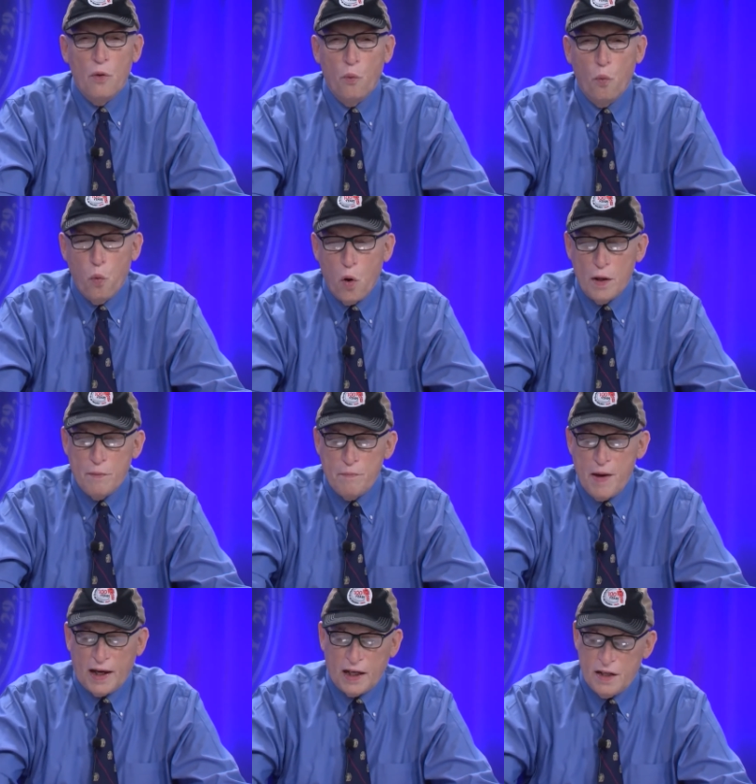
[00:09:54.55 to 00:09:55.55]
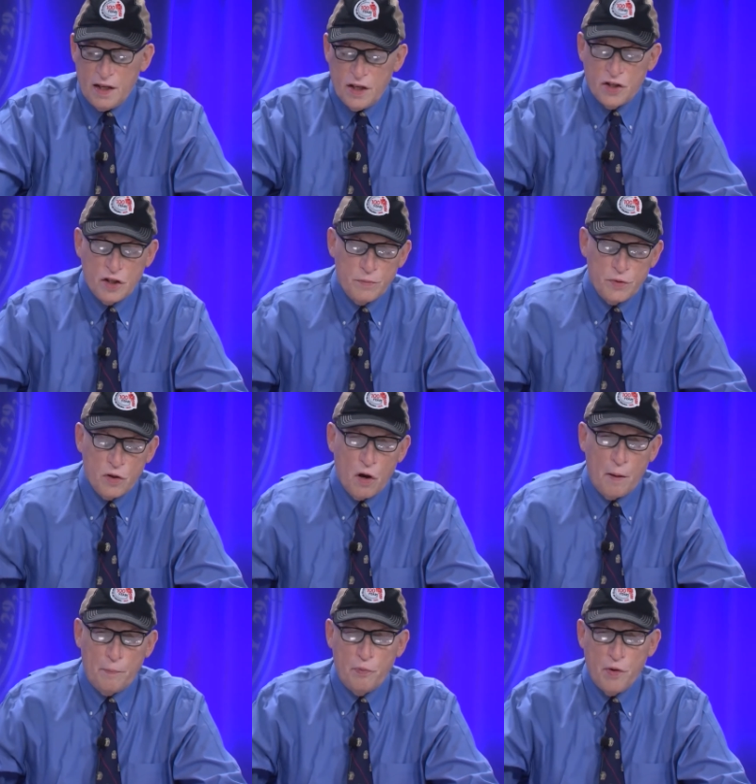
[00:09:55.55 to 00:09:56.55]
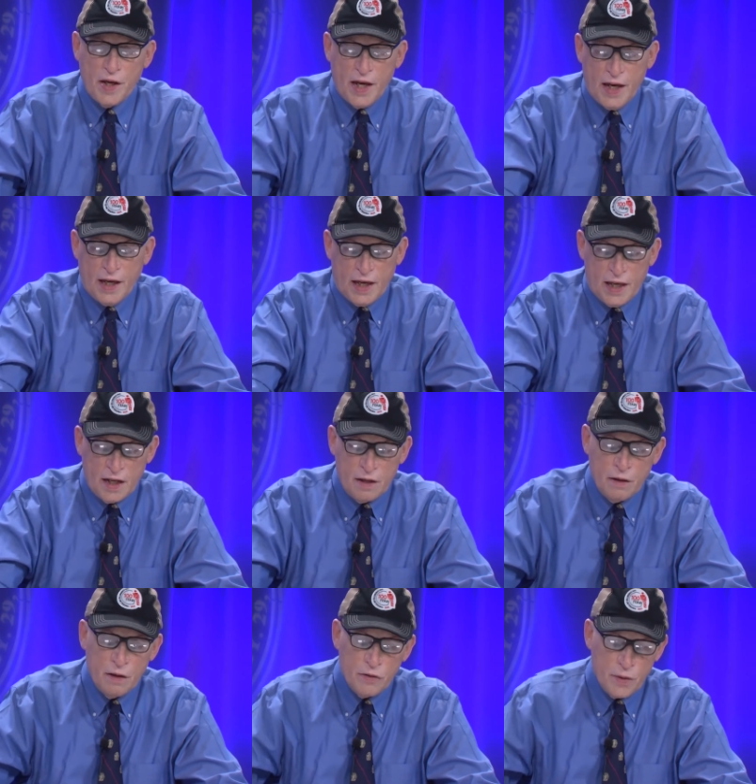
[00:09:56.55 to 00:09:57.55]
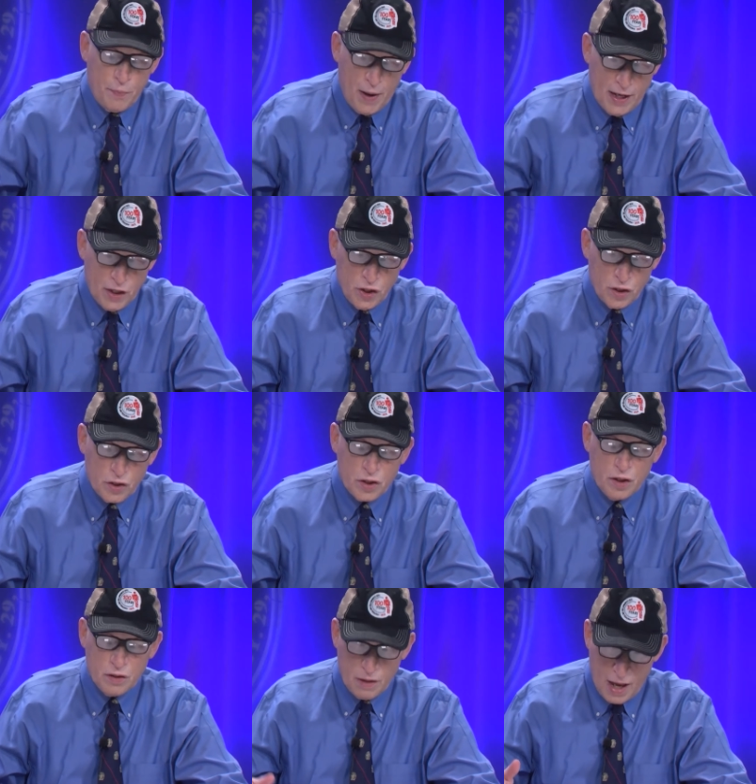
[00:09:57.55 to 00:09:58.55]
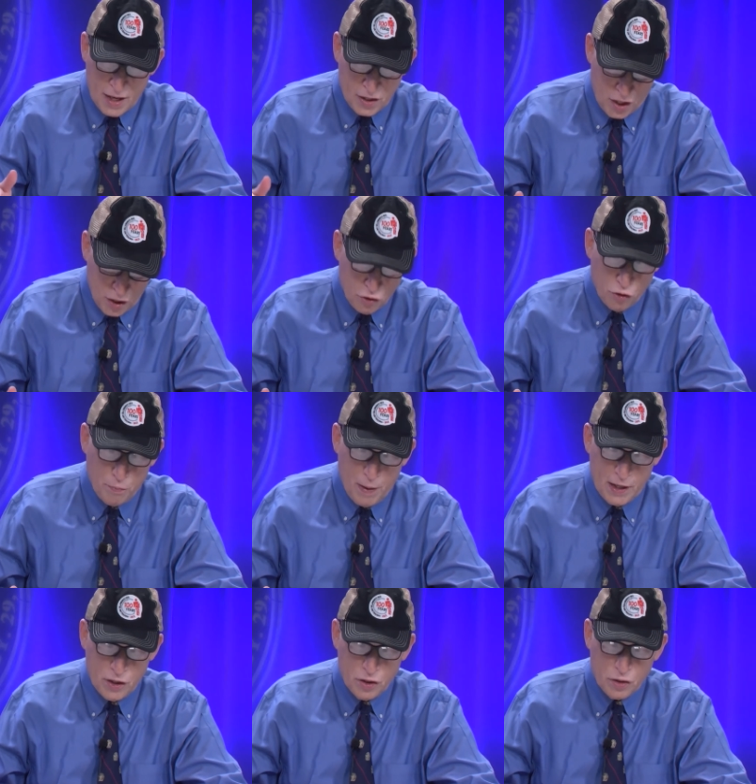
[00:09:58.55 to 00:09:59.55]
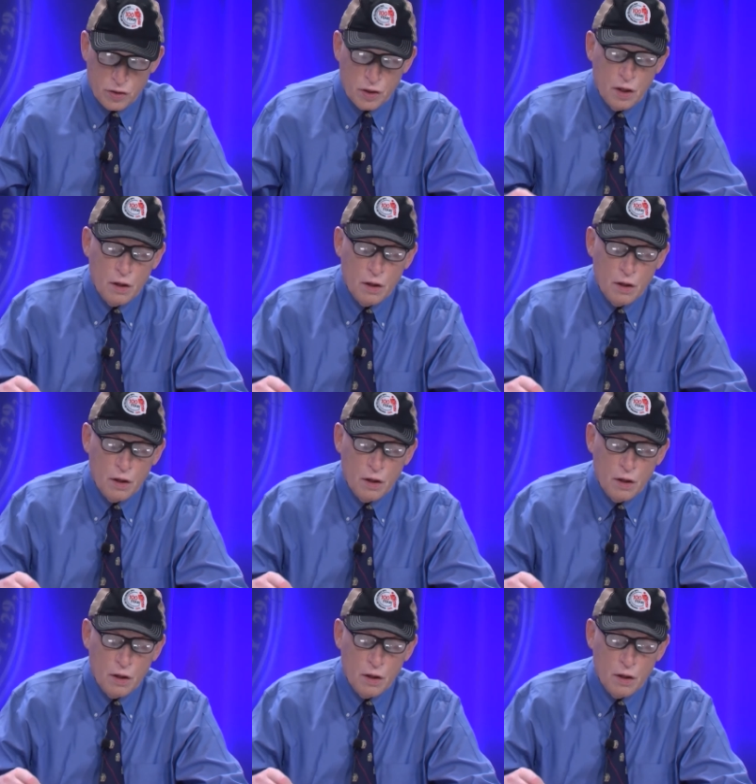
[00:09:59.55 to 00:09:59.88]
what mechanisms are bringing in the patients as injured patients.